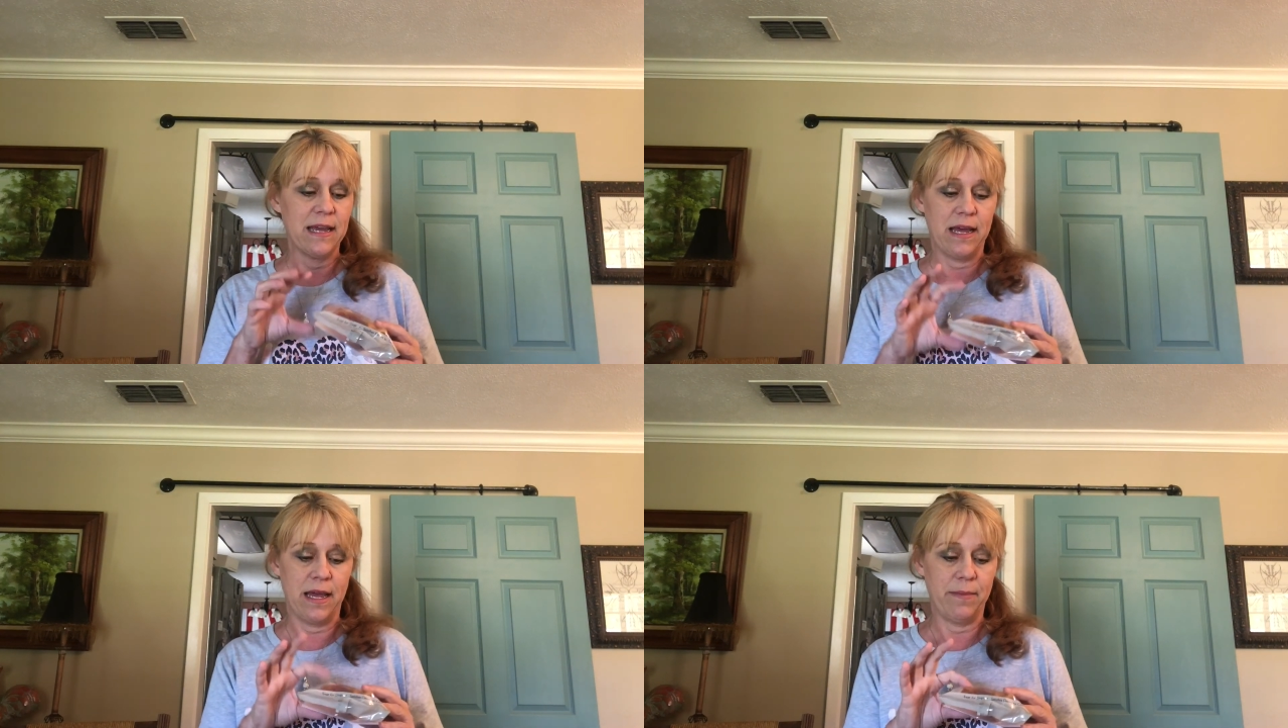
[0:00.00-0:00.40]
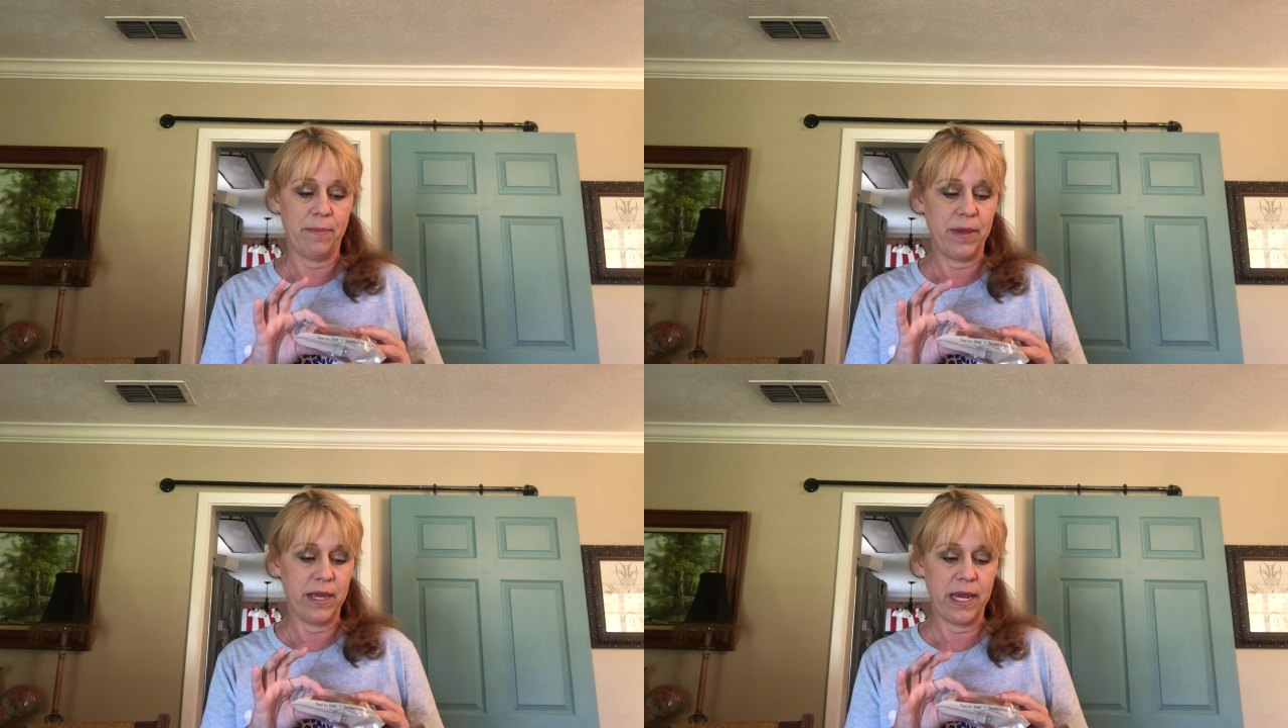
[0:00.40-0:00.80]
a
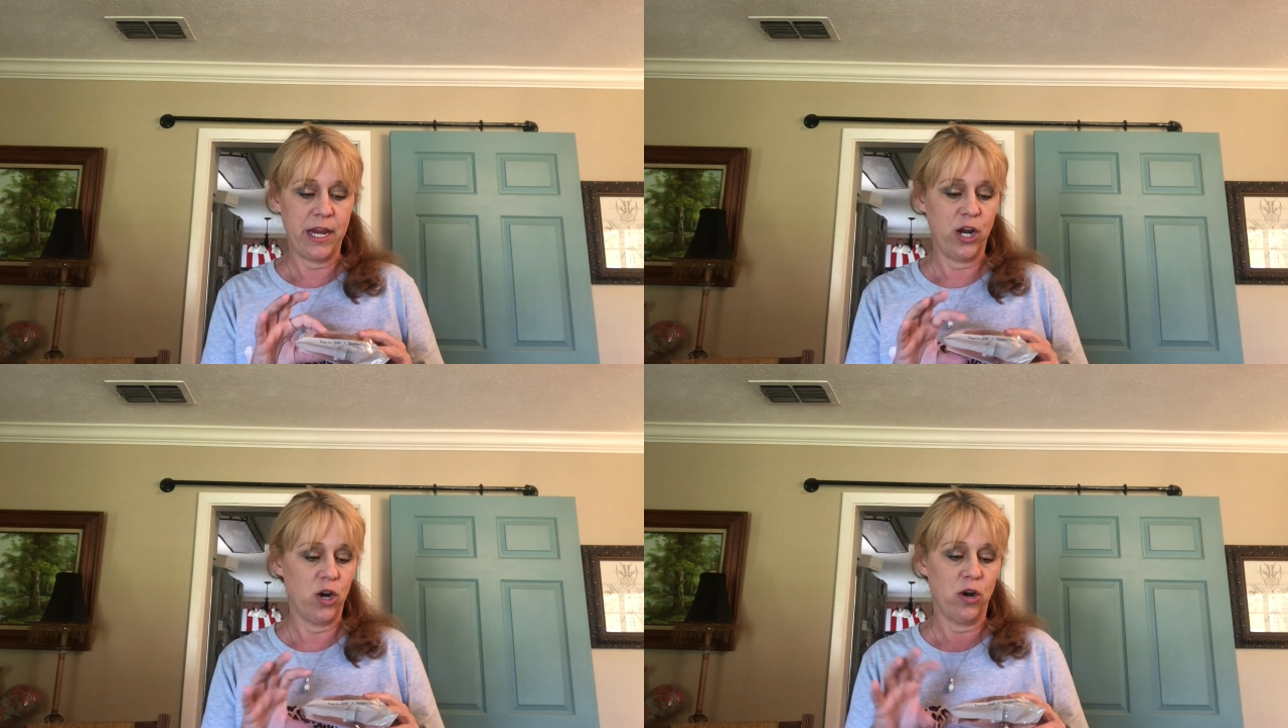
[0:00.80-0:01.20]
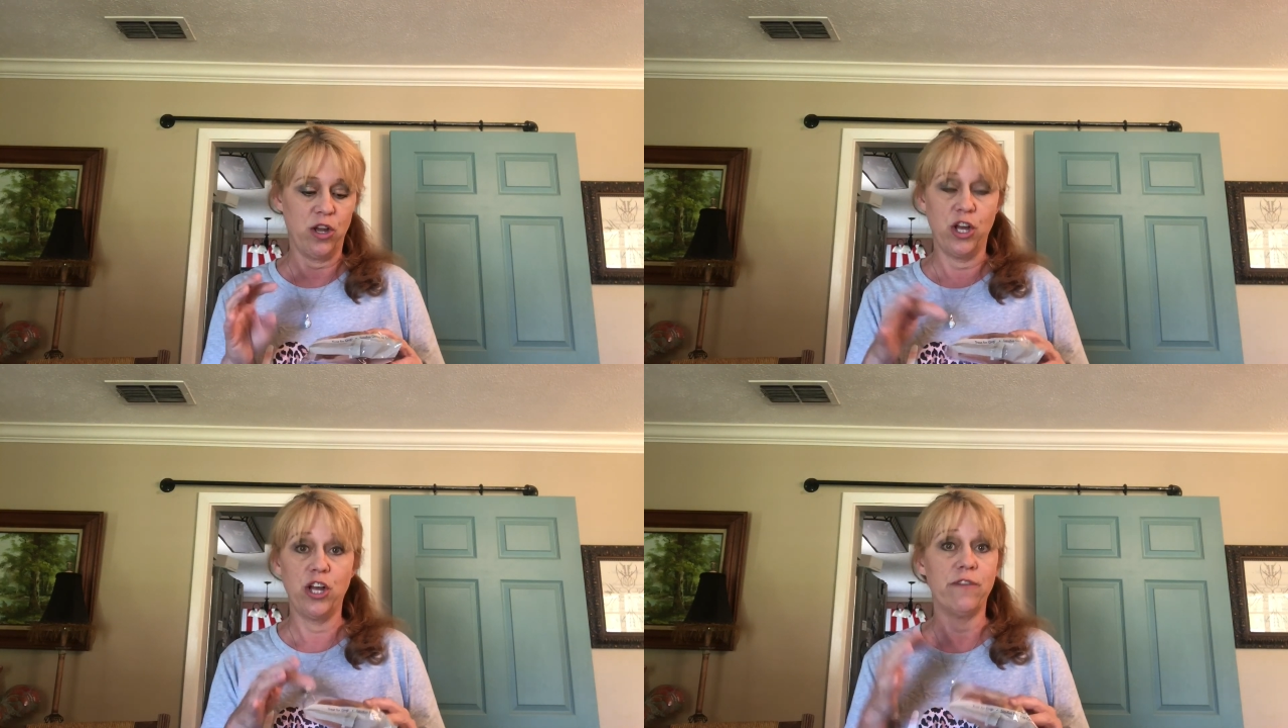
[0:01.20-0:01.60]
pig ear, a
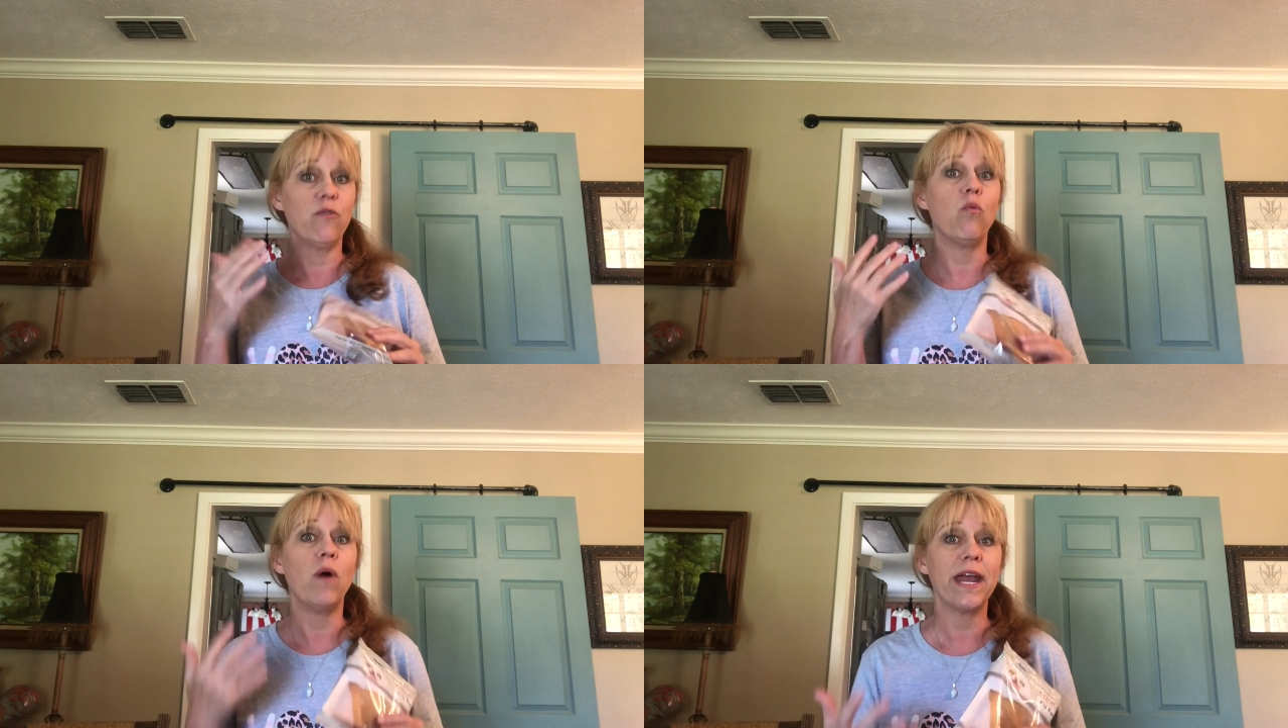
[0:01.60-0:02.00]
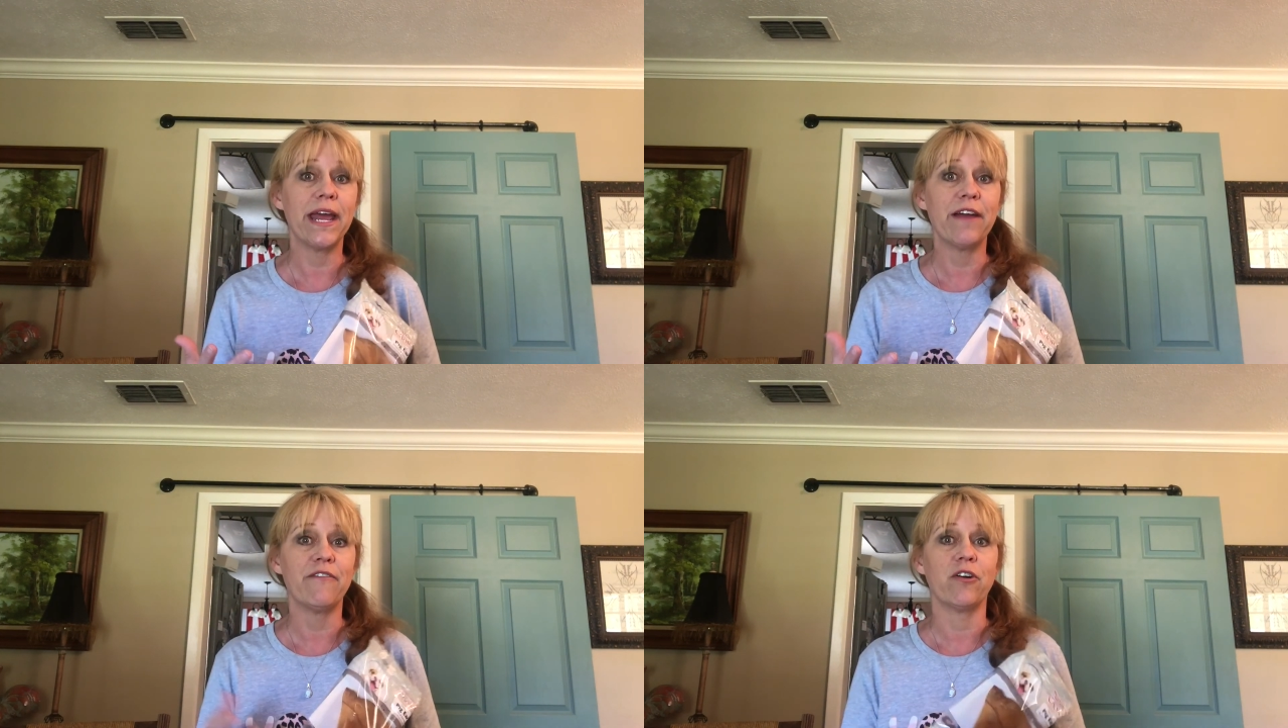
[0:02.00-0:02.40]
hoof,
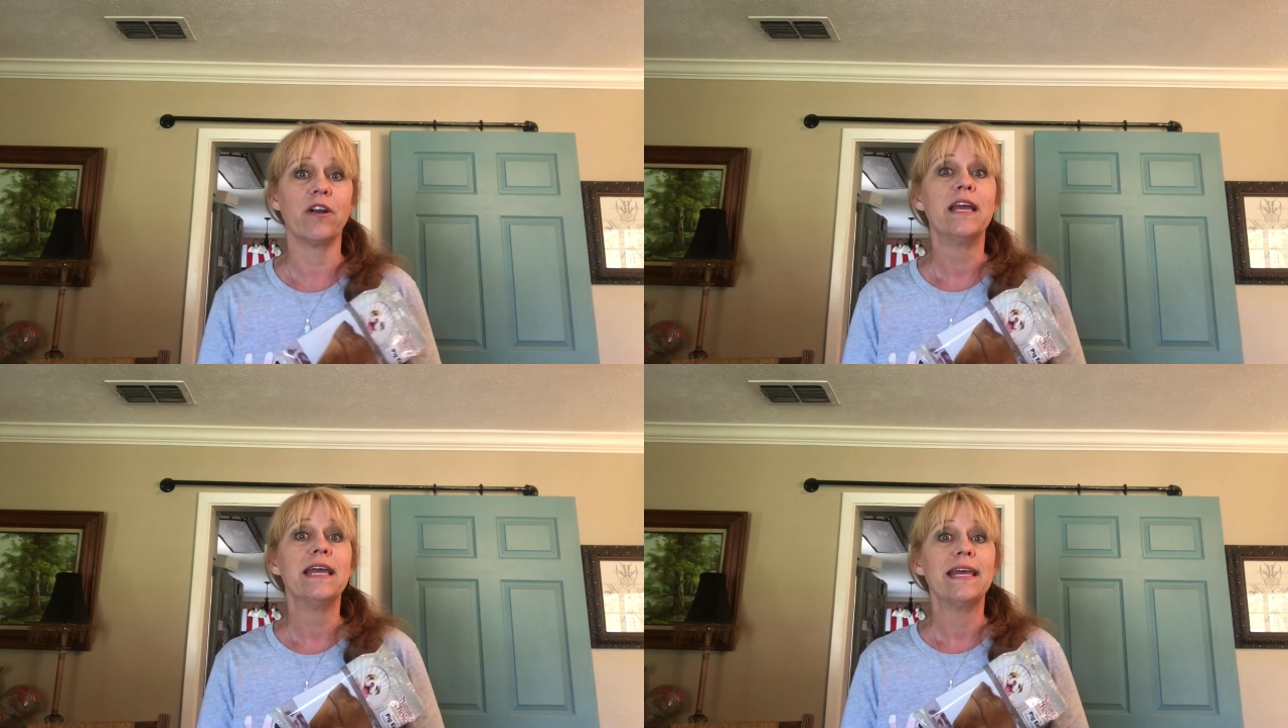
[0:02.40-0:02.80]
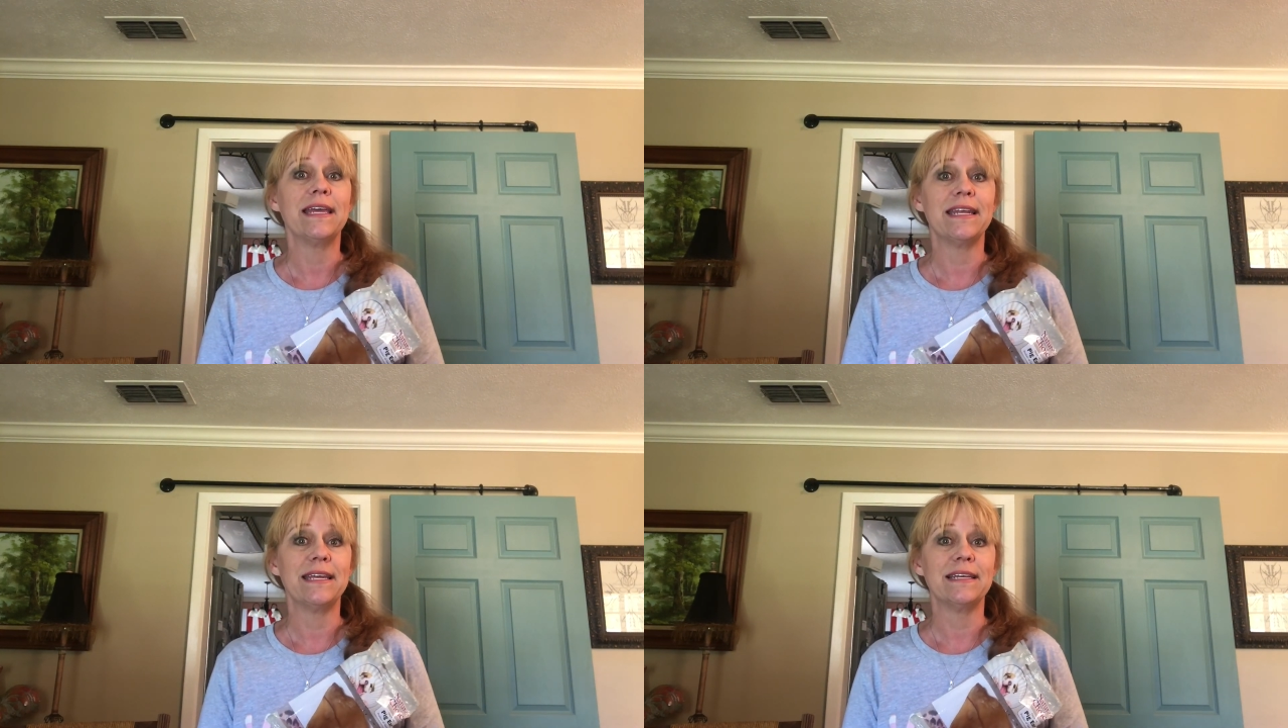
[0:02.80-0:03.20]
whatever
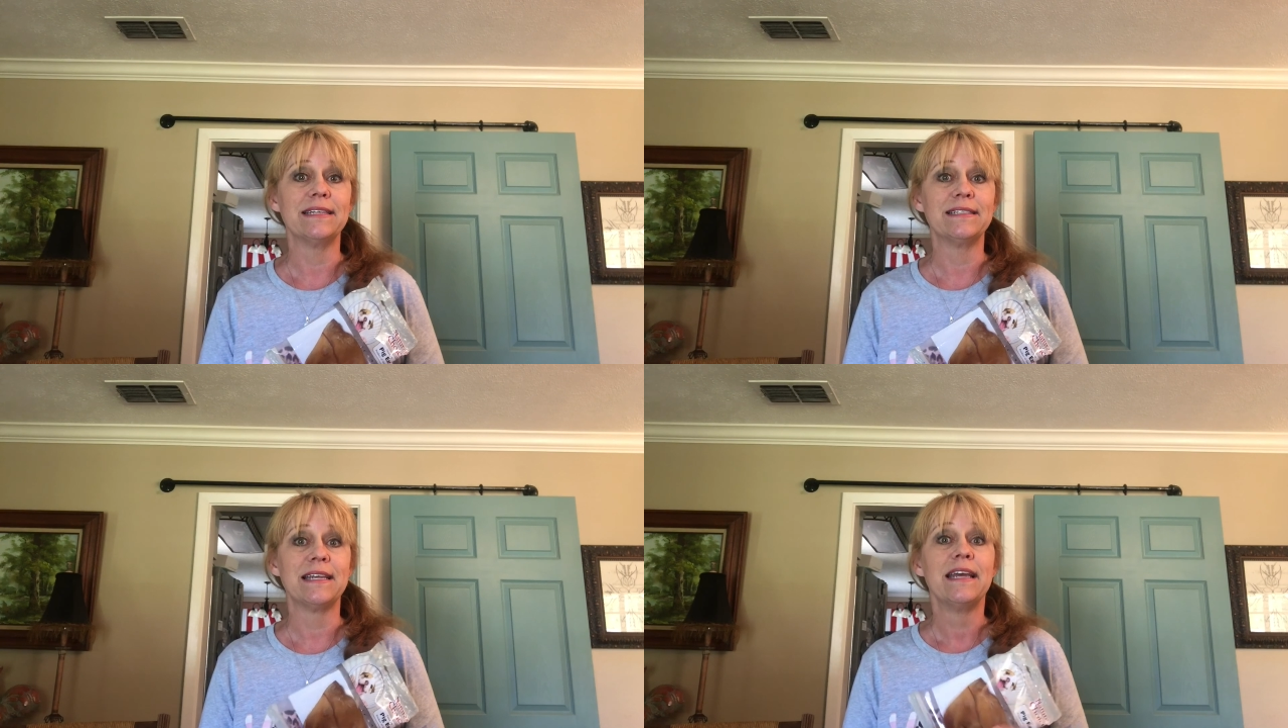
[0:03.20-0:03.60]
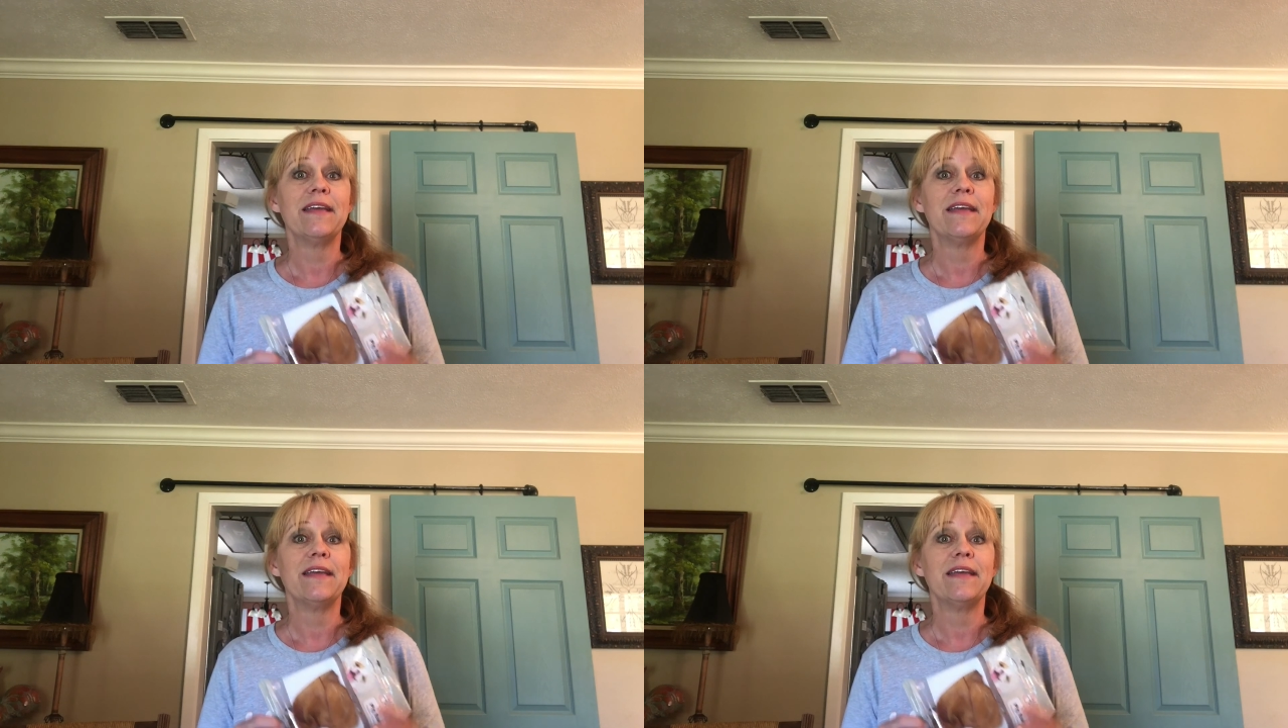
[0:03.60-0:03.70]
it is,